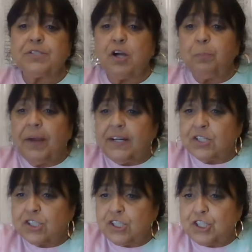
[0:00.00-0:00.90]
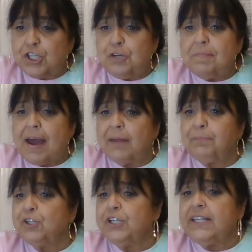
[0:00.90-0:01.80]
So, Peterson, do you
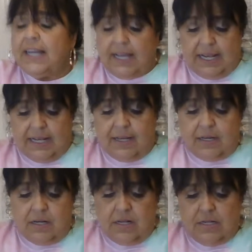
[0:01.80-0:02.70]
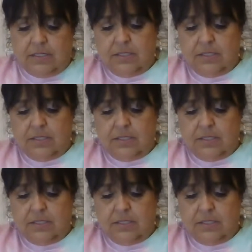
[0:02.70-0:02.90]
mind putting in,